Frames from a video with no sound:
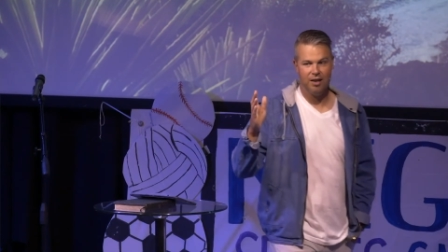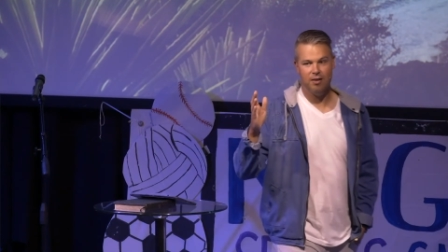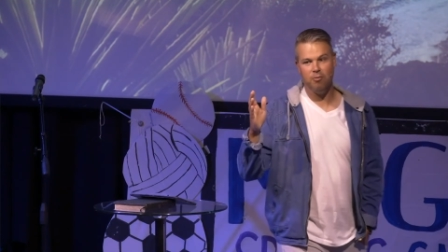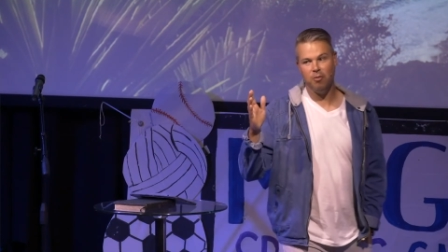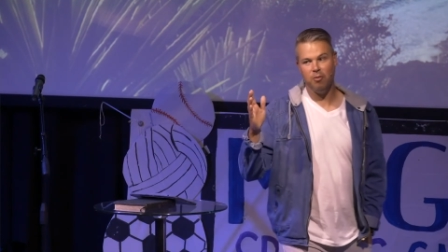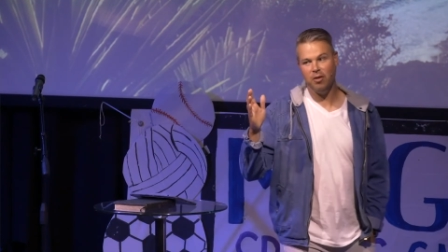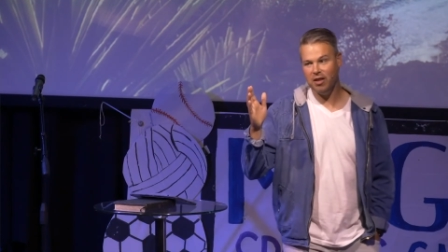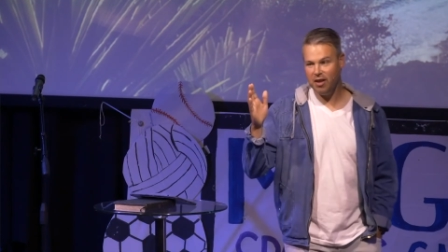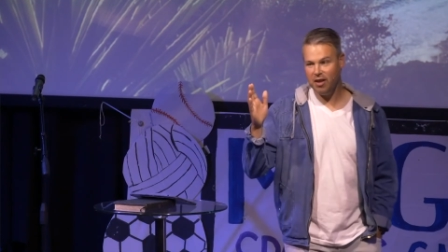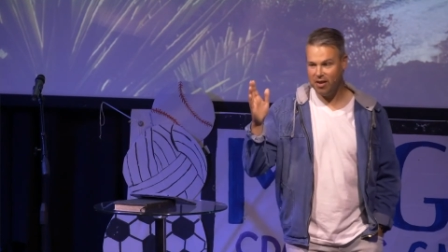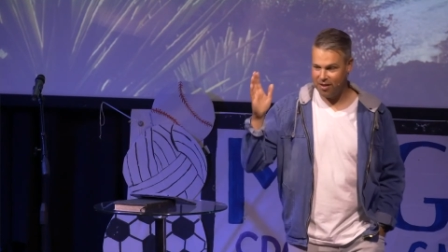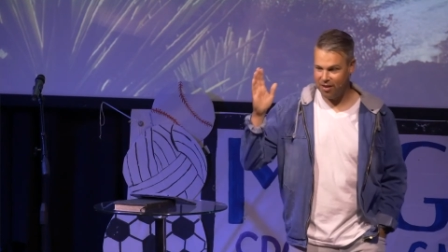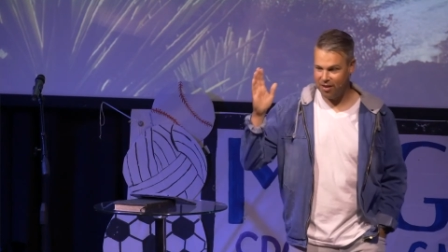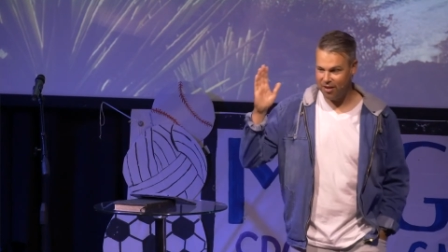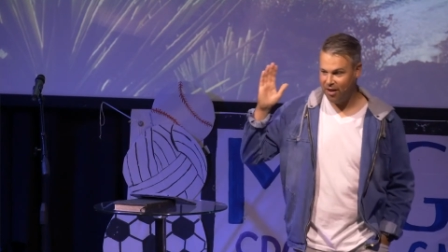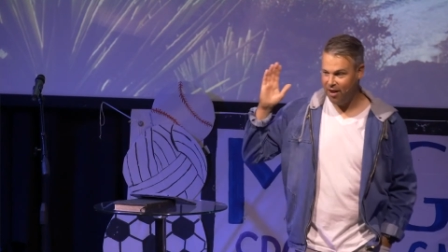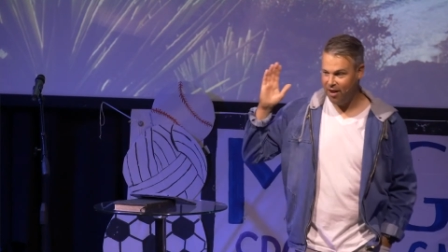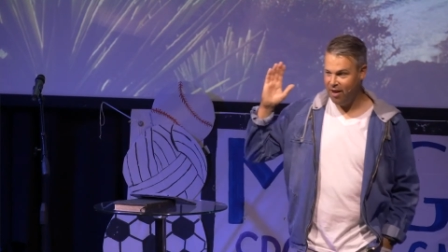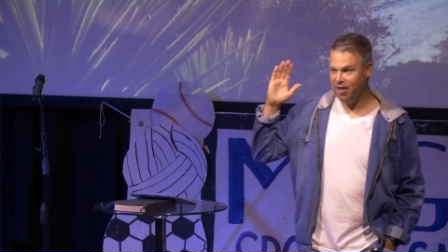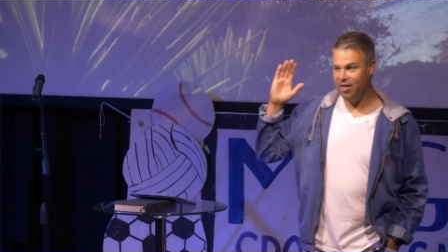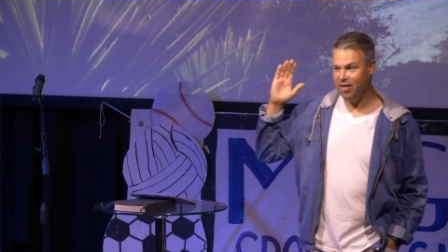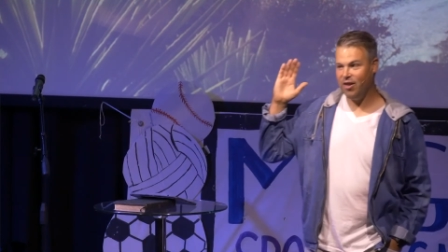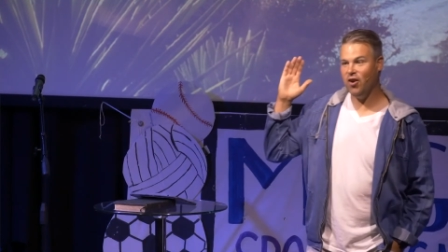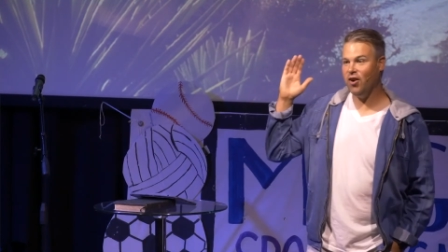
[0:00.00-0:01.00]
Well, listen,
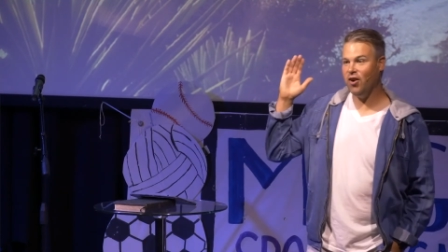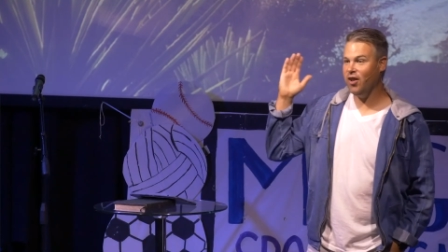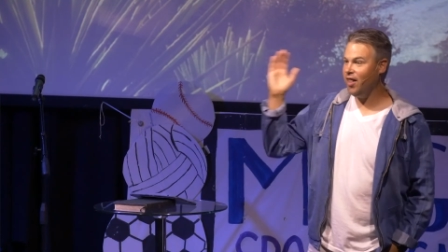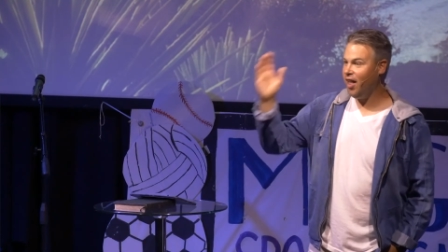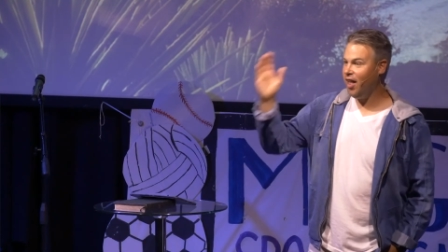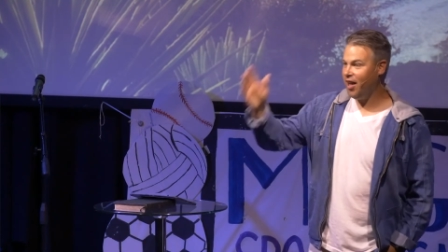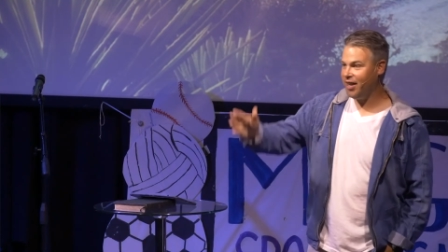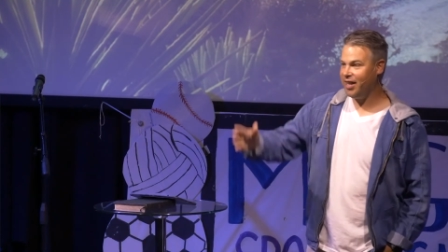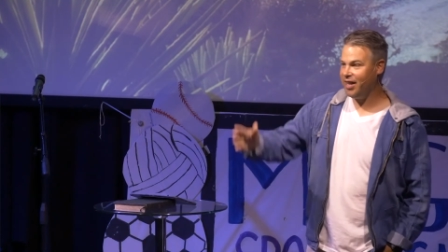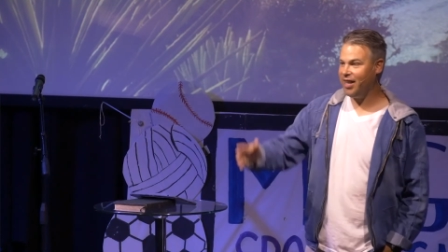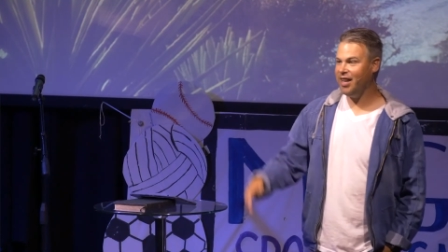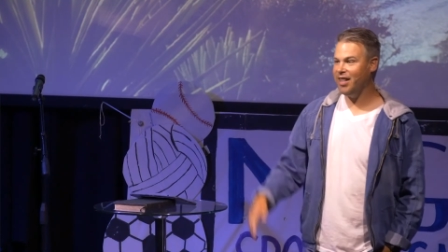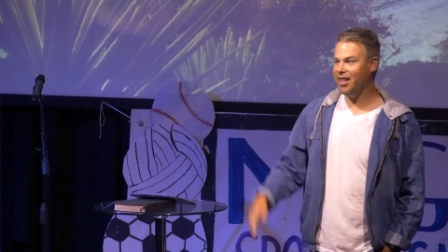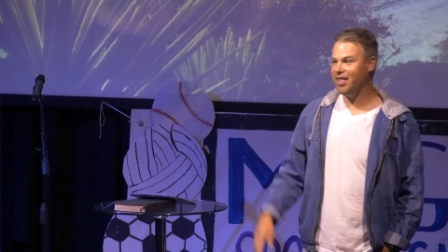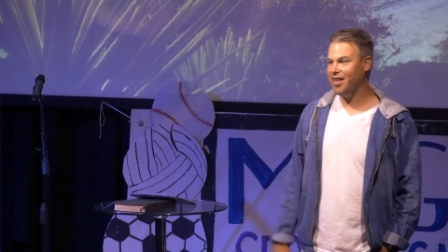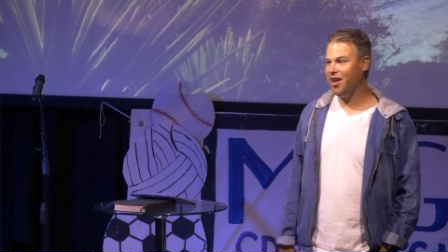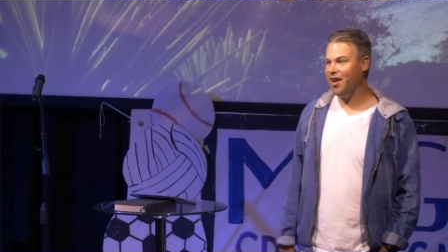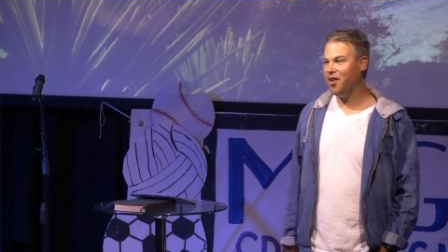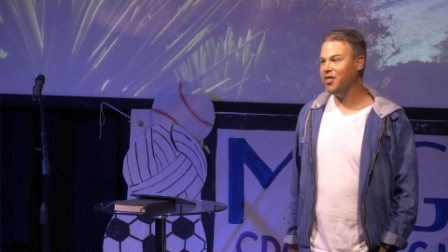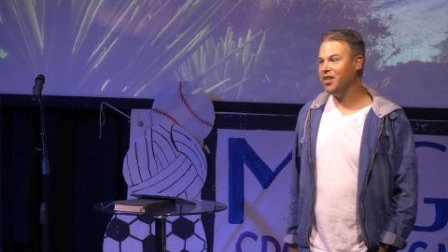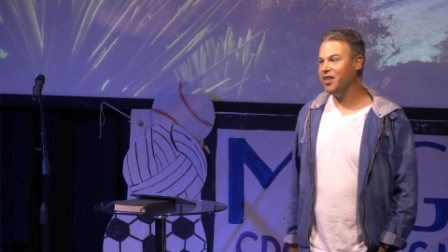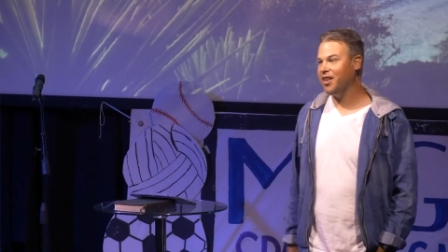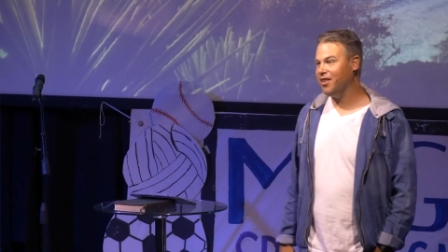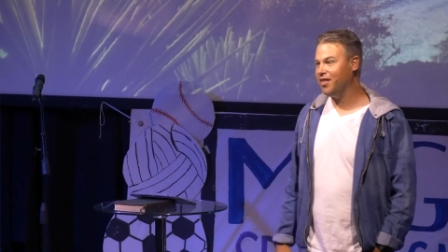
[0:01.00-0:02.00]
there are a lot of kids
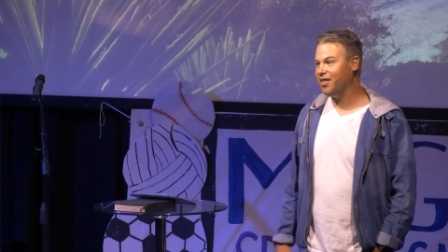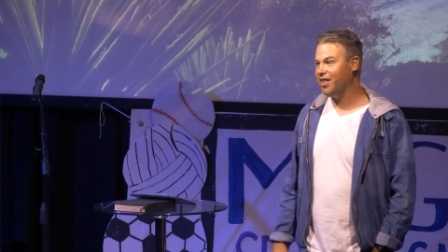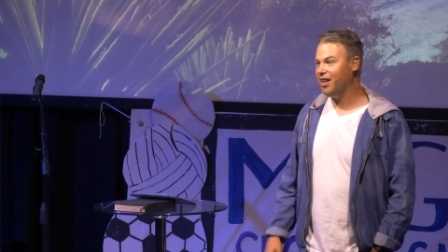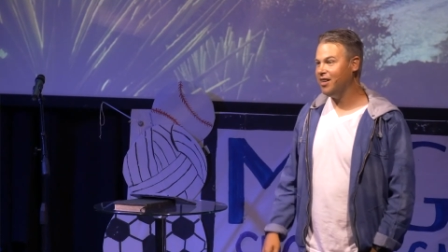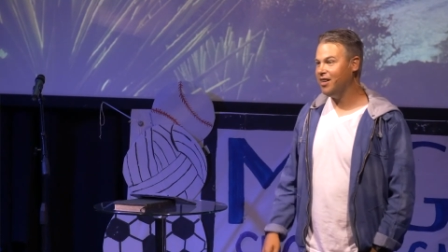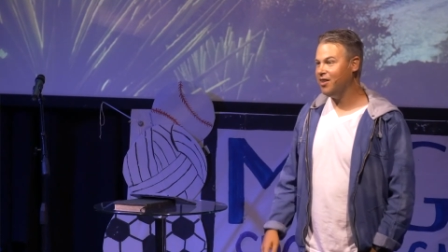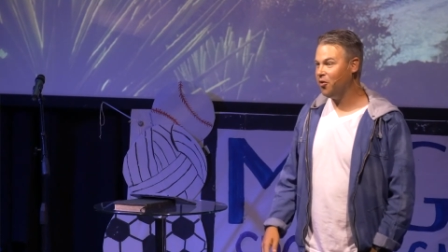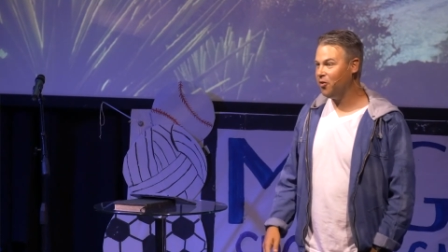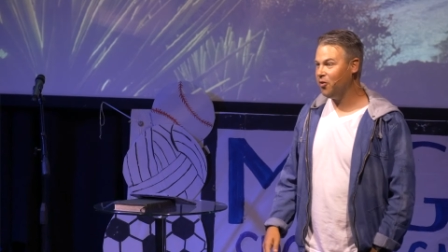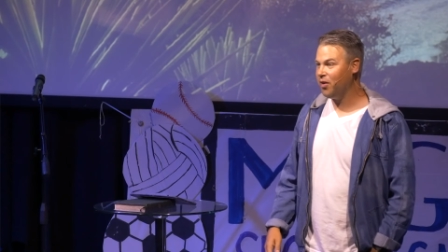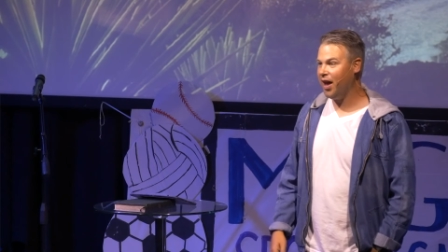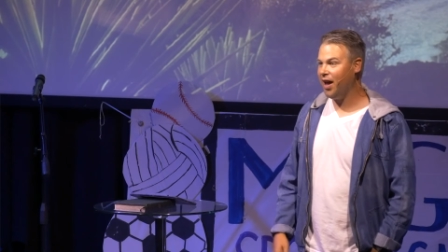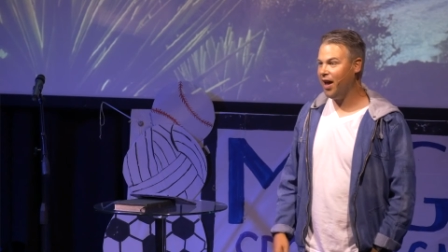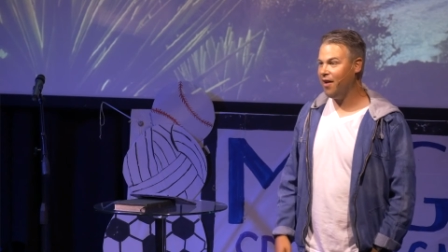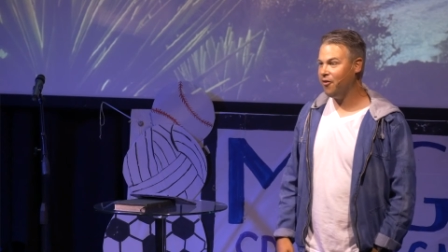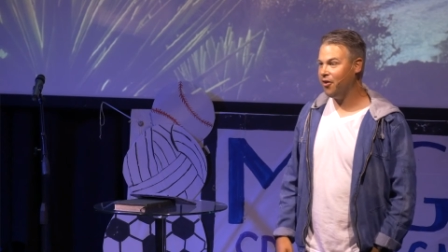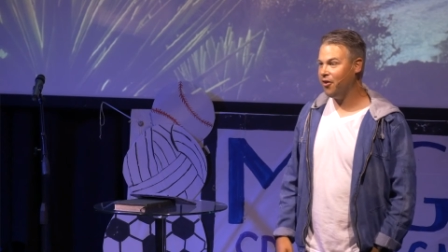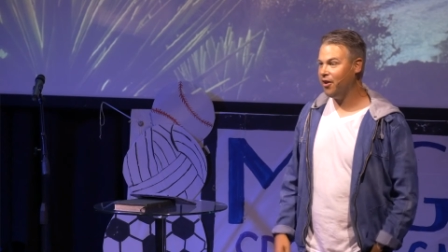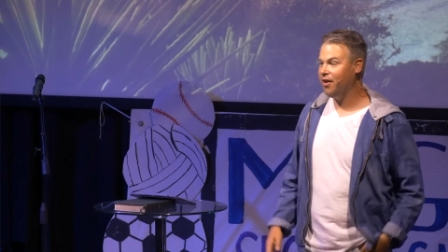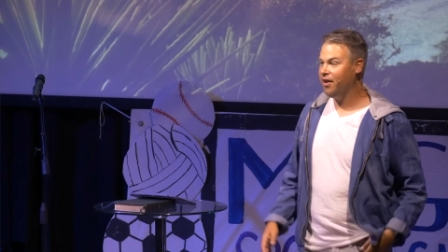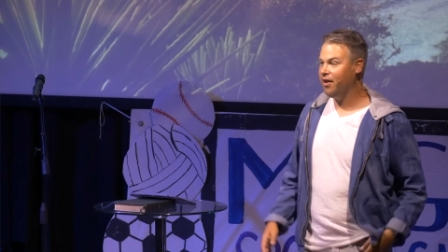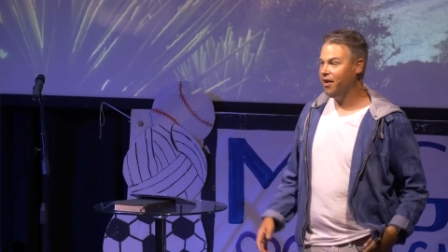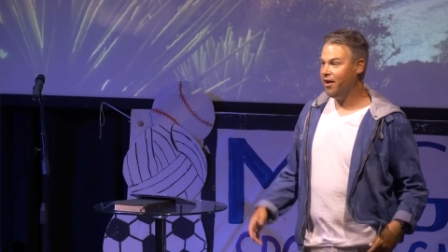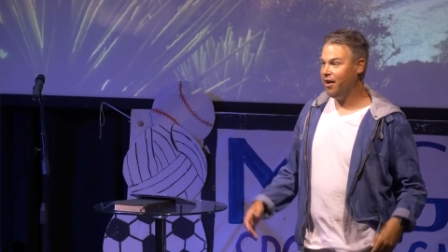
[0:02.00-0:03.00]
out there that don't have
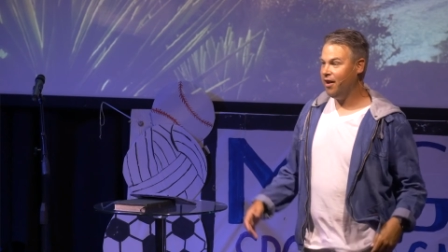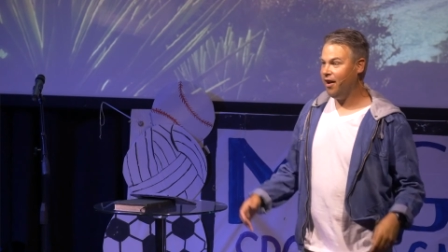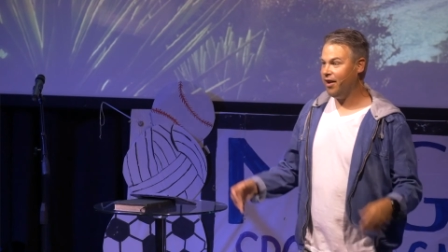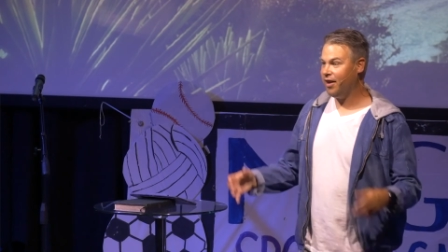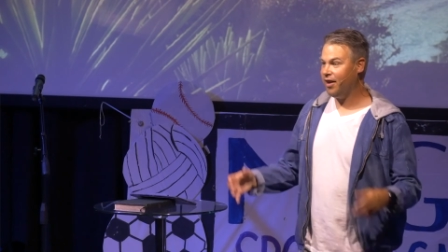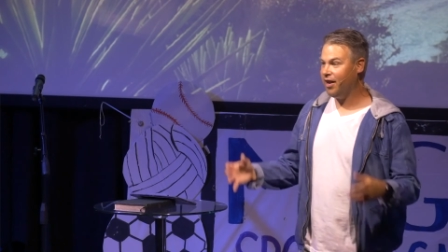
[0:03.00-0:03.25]
a